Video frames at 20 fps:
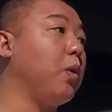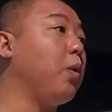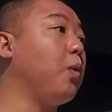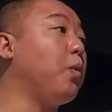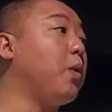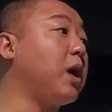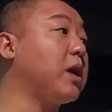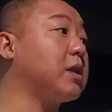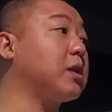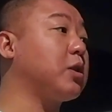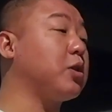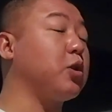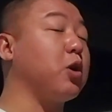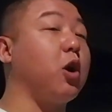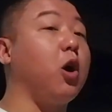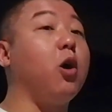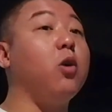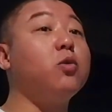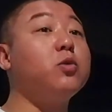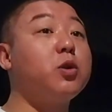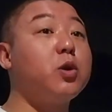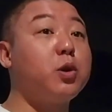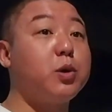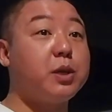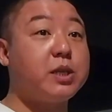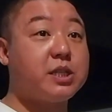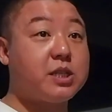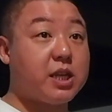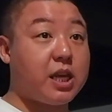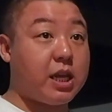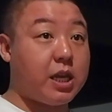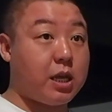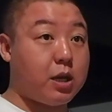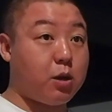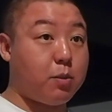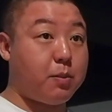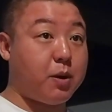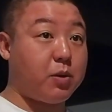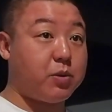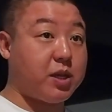what the owner is saying
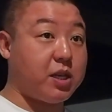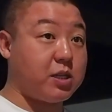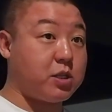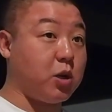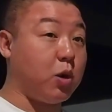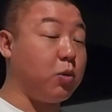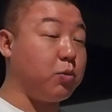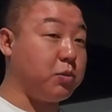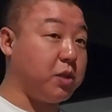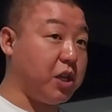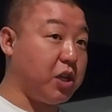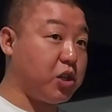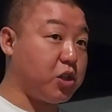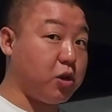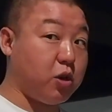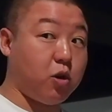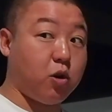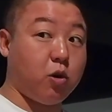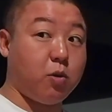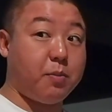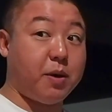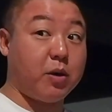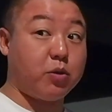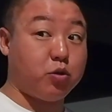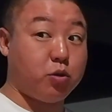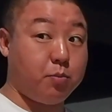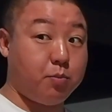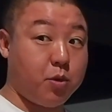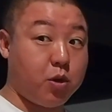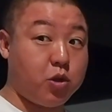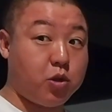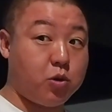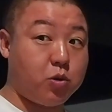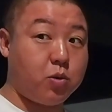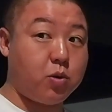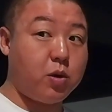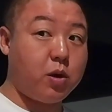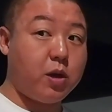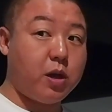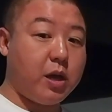about his own dish or about the menu,
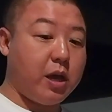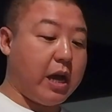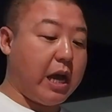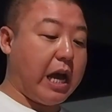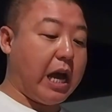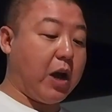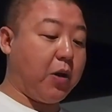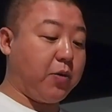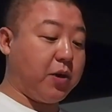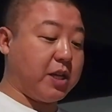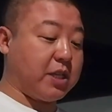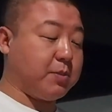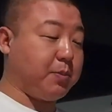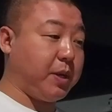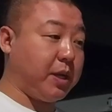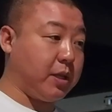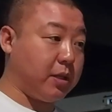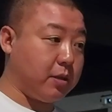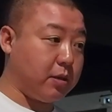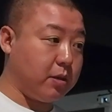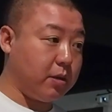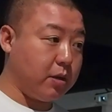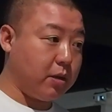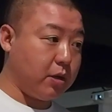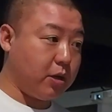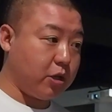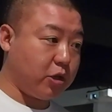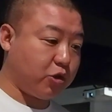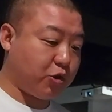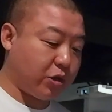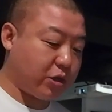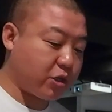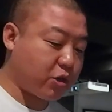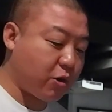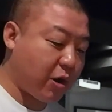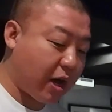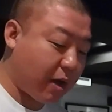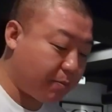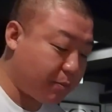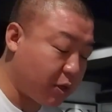how it has been
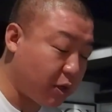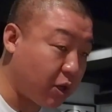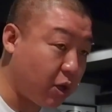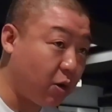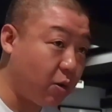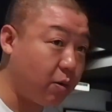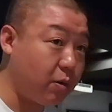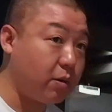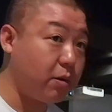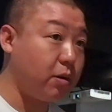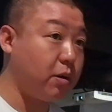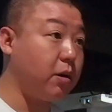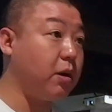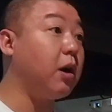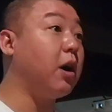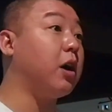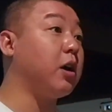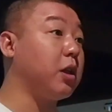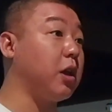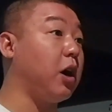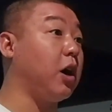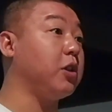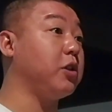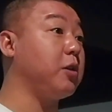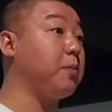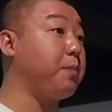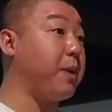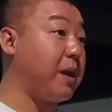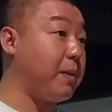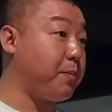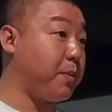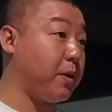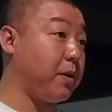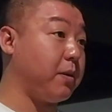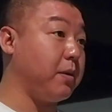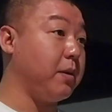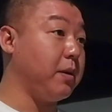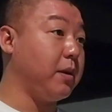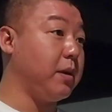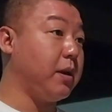transcribed, on the paper,
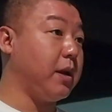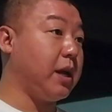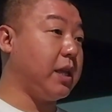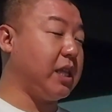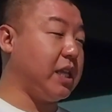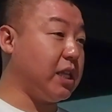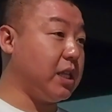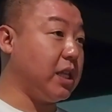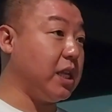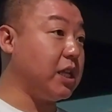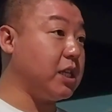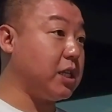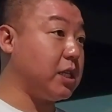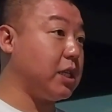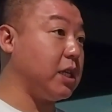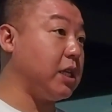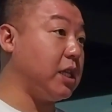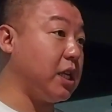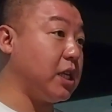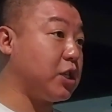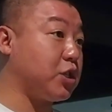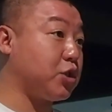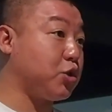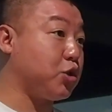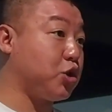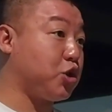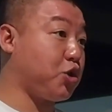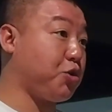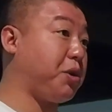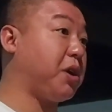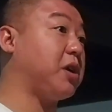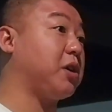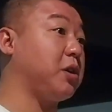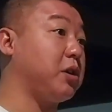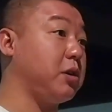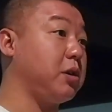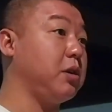and it needs to trigger